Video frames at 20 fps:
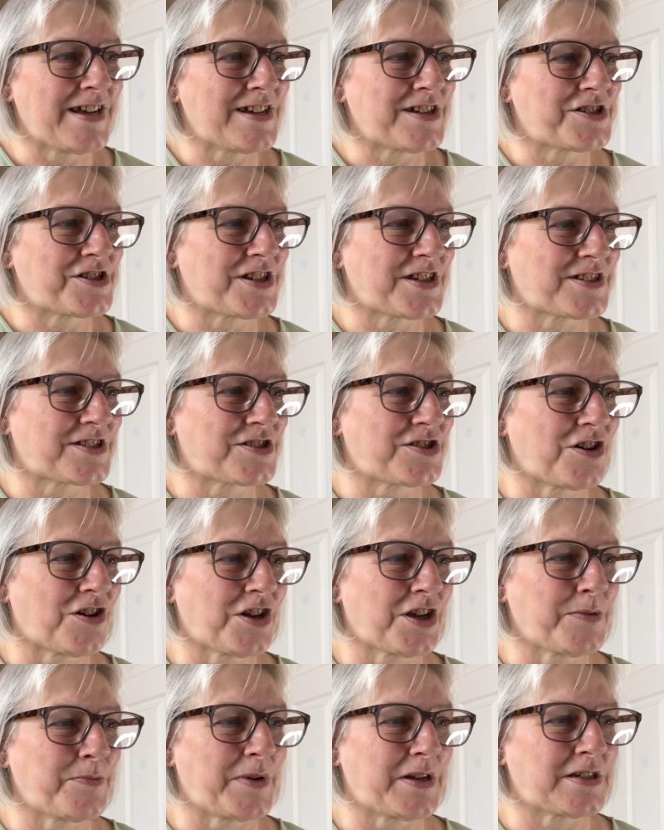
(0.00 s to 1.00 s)
she has
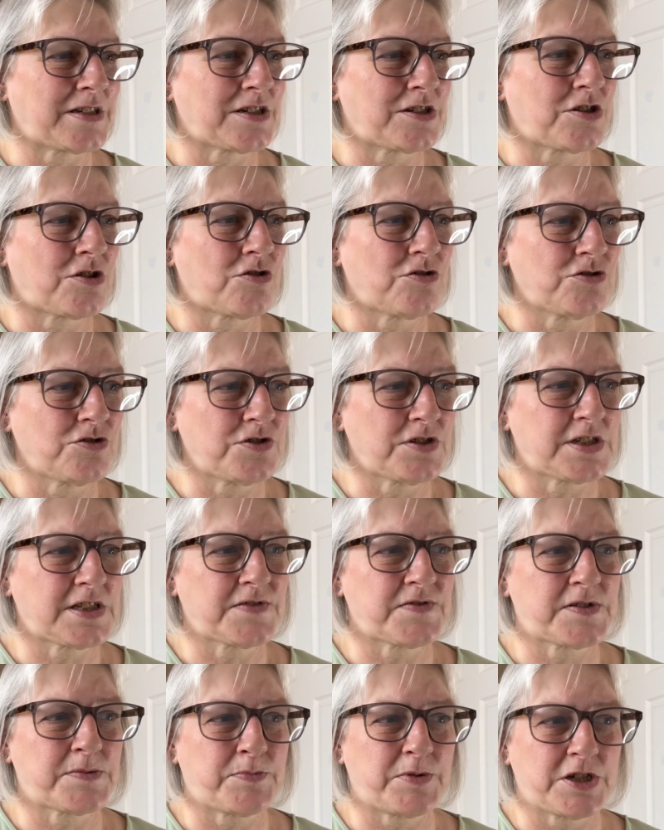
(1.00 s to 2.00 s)
documented hundreds
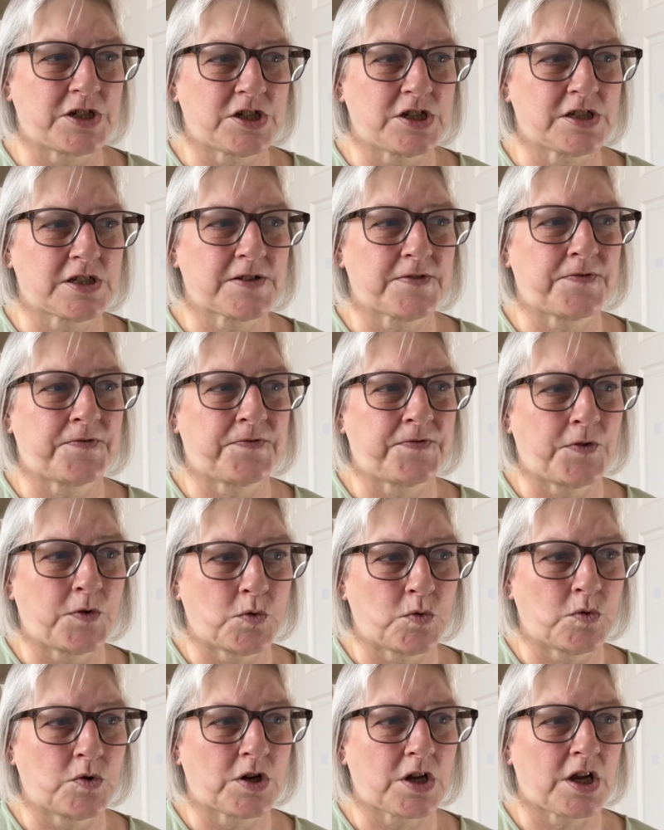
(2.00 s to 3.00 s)
of species of
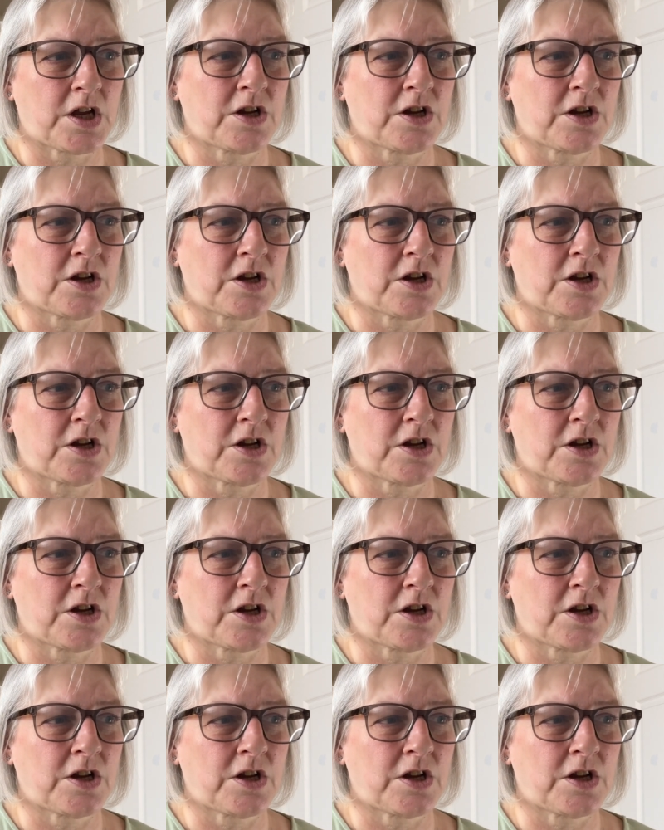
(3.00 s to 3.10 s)
folk